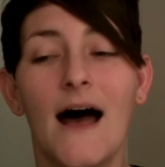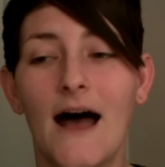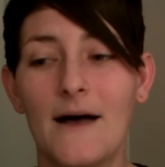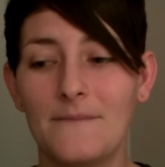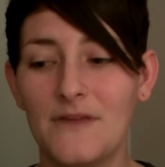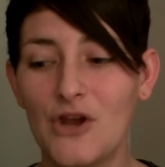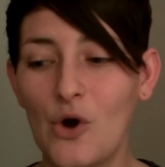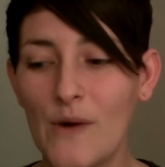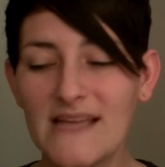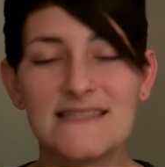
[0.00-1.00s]
Um, you
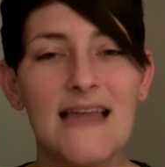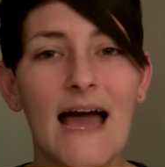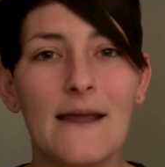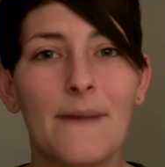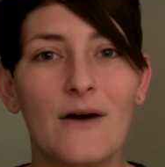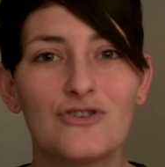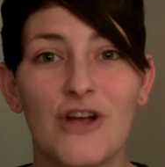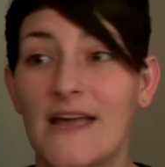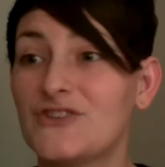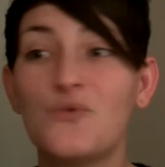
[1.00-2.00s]
know, it's not about
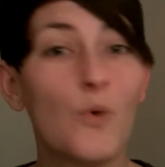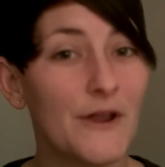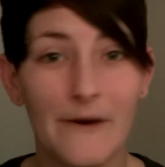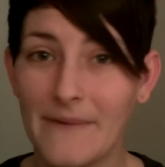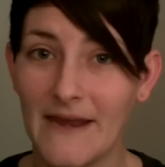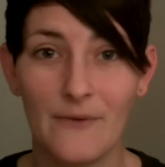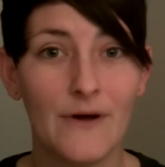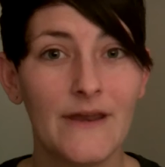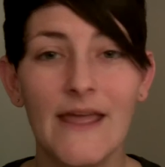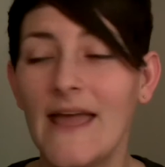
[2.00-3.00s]
trying to one up
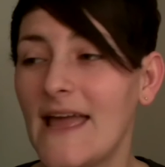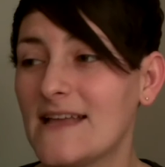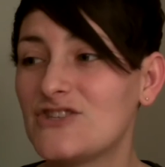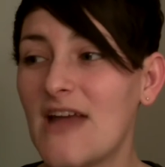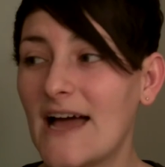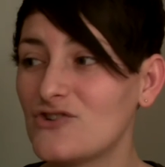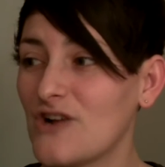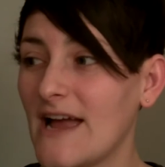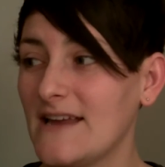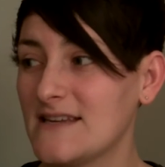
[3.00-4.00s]
anyone, it's not
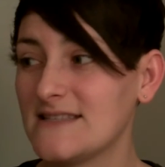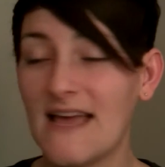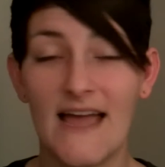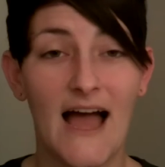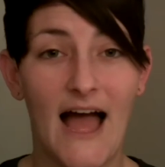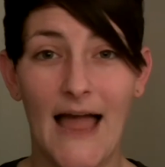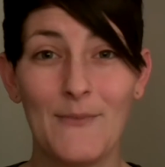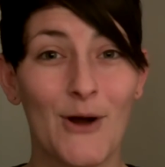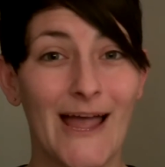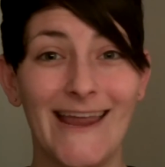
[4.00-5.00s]
trying to say,
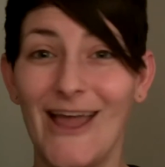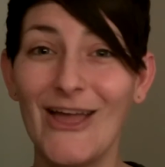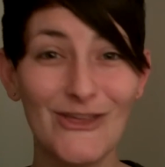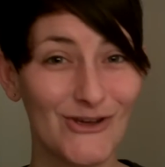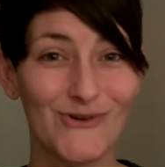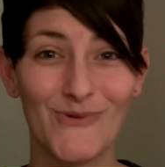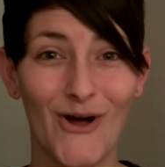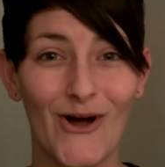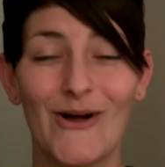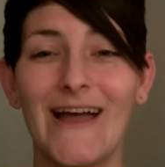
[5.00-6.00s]
I'm right, you're
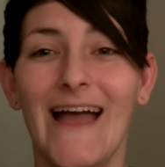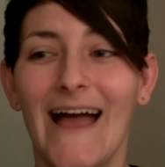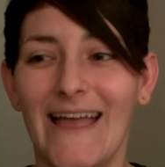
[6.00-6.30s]
wrong.